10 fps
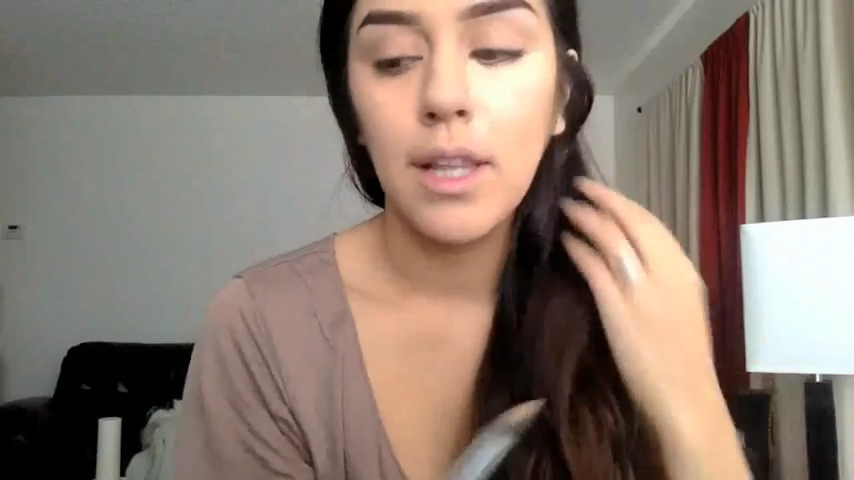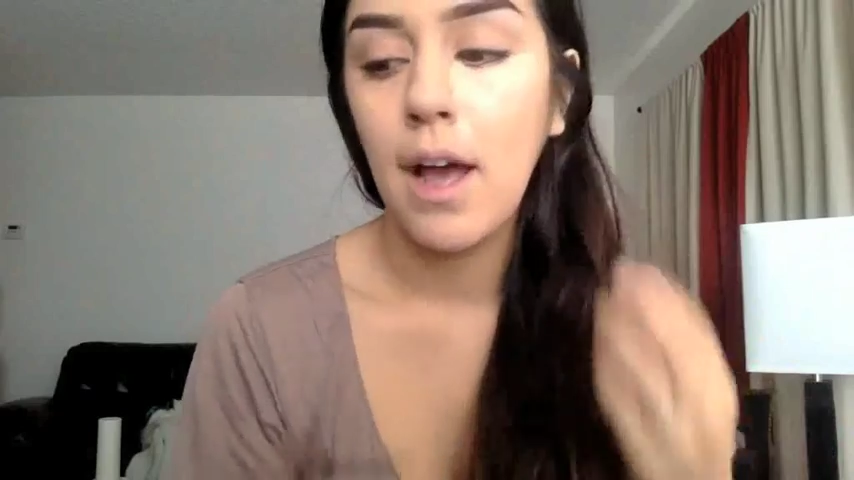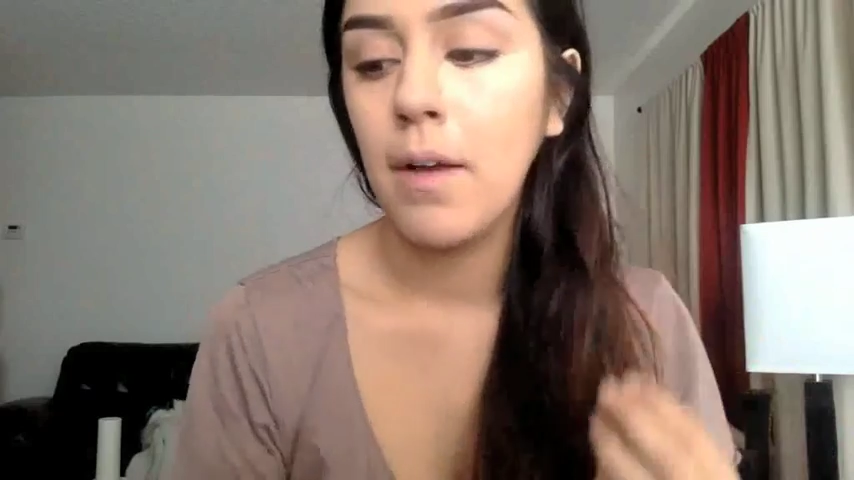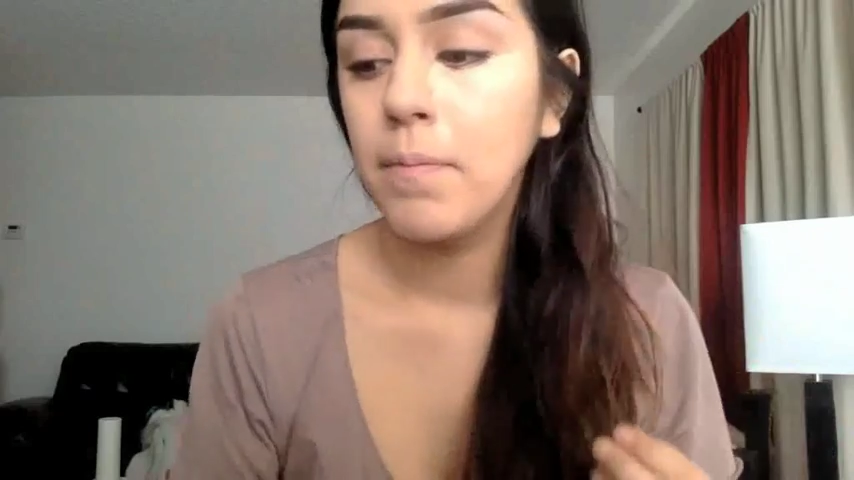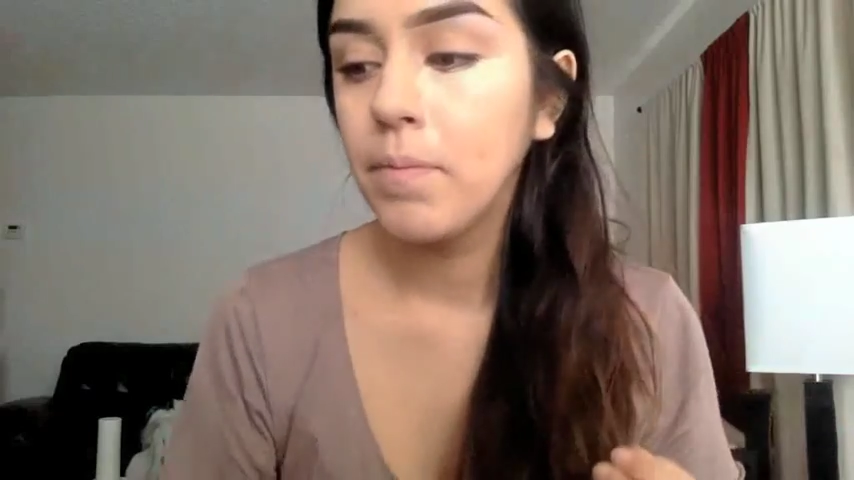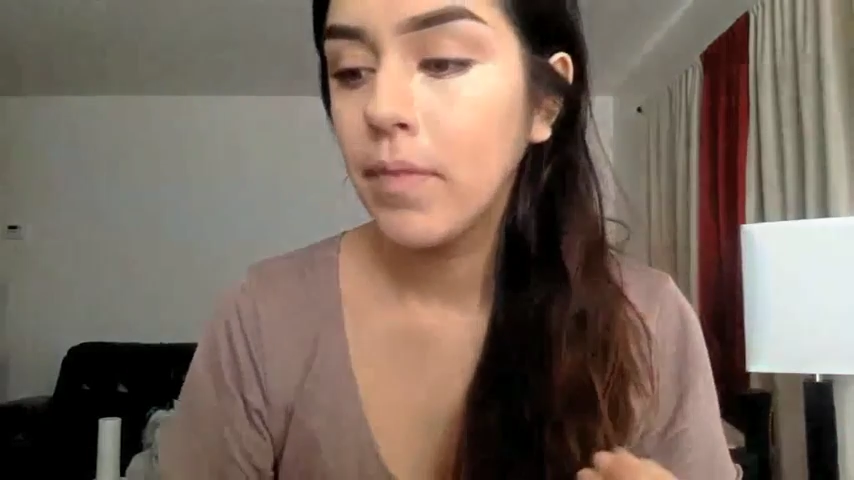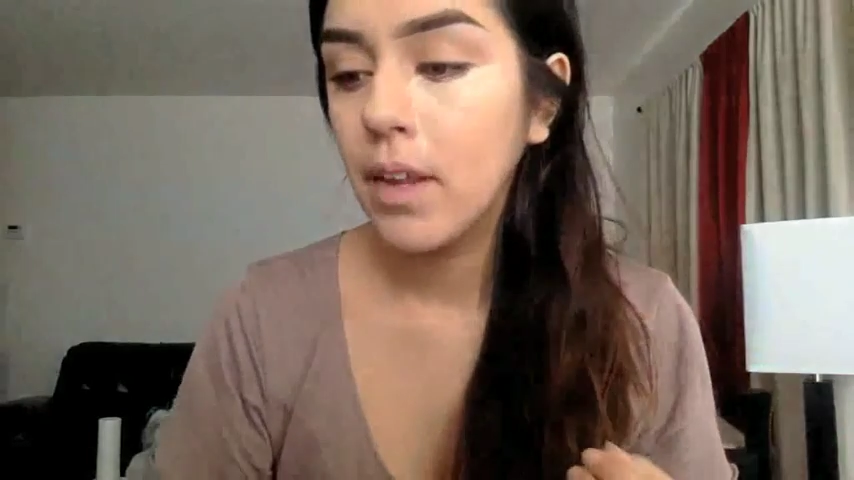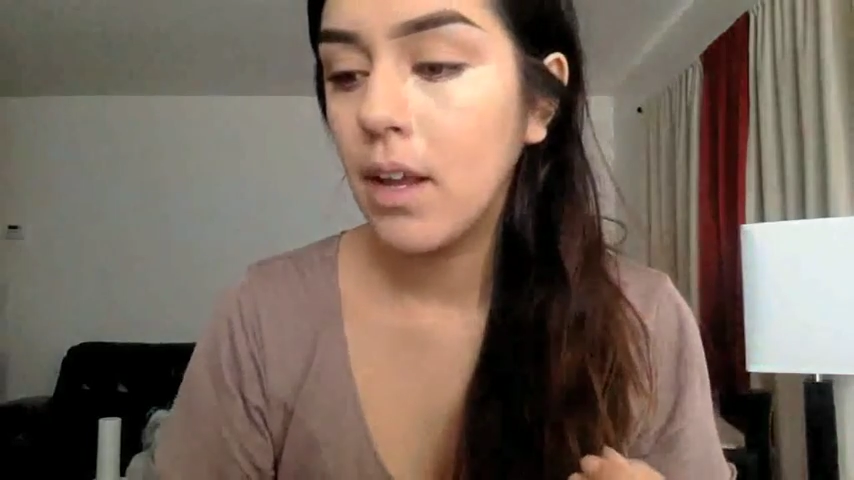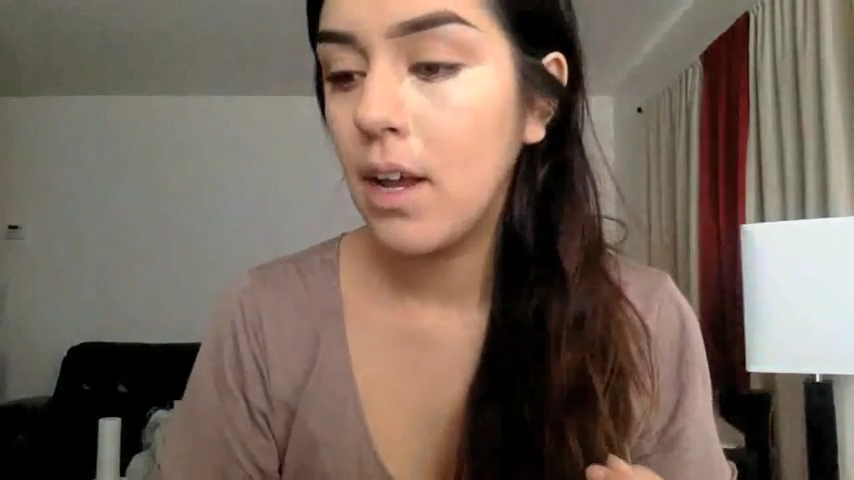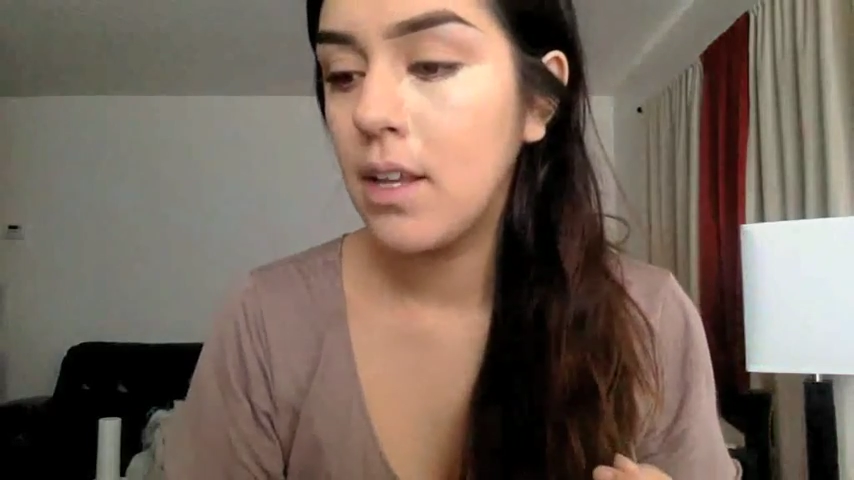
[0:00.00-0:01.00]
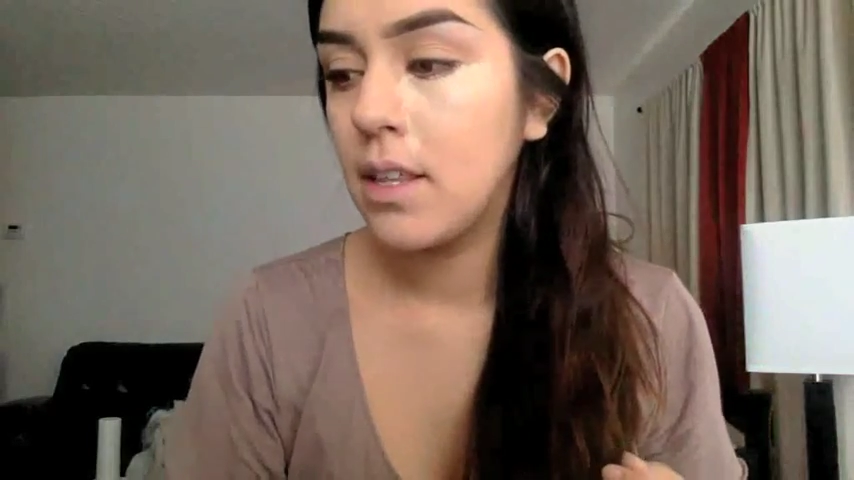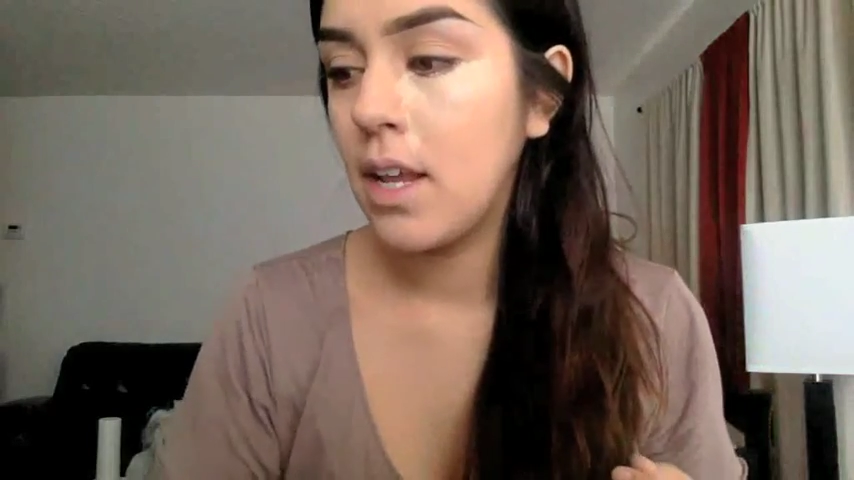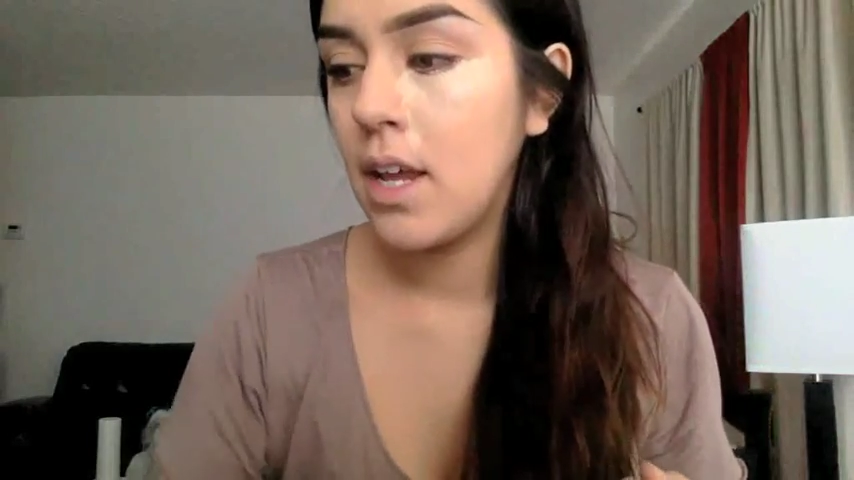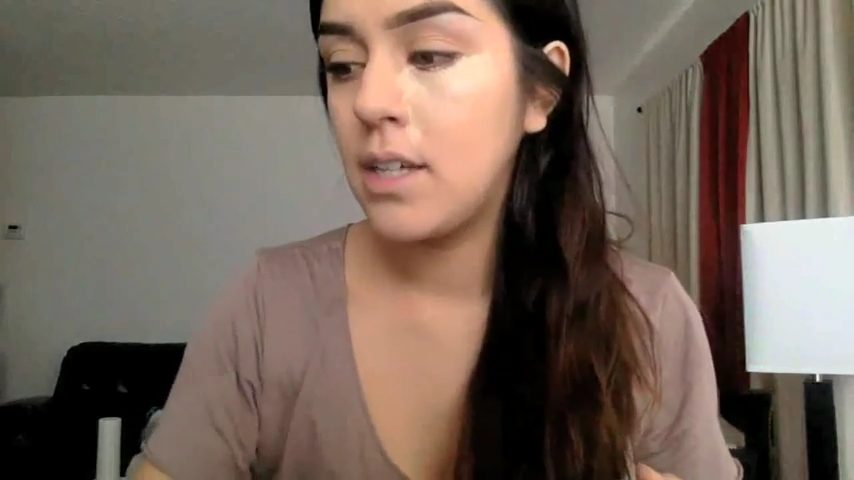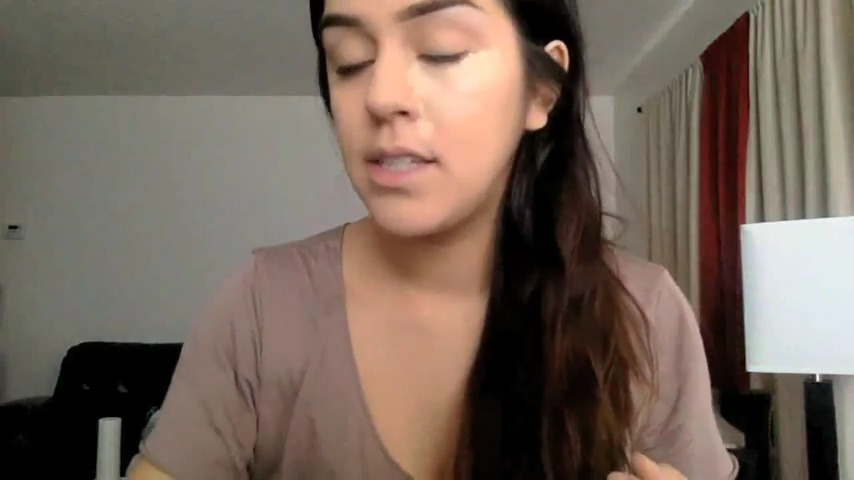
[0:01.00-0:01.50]
that. And
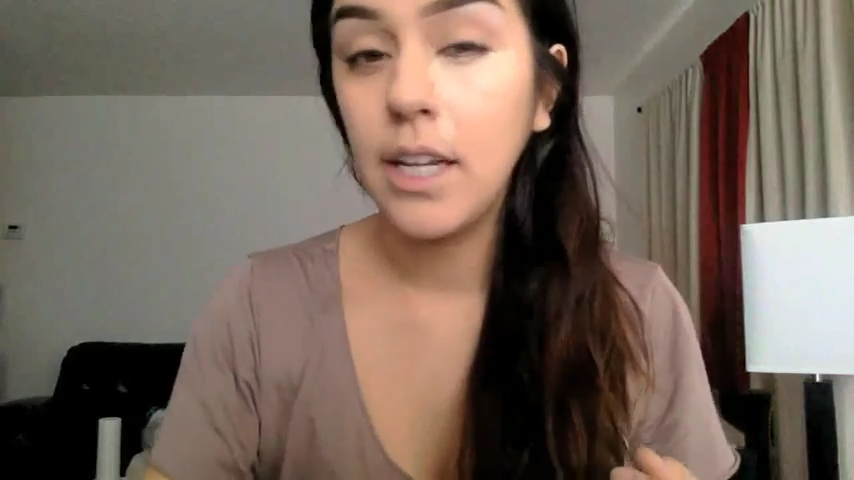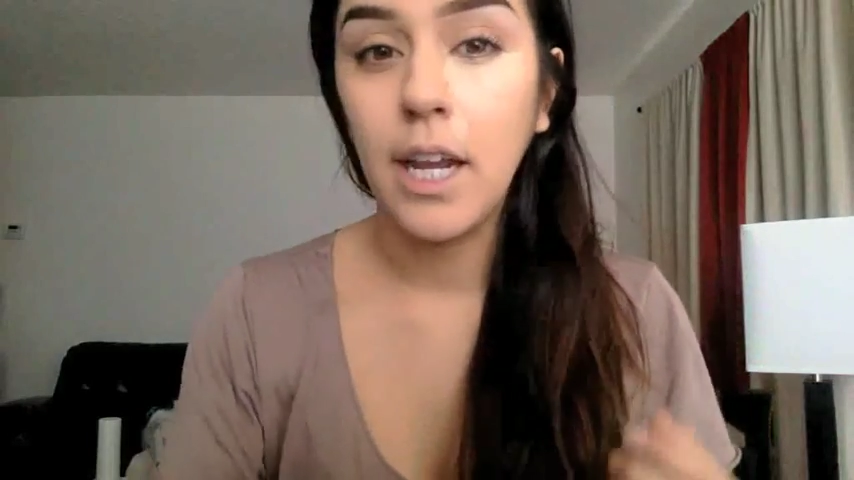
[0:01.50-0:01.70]
then take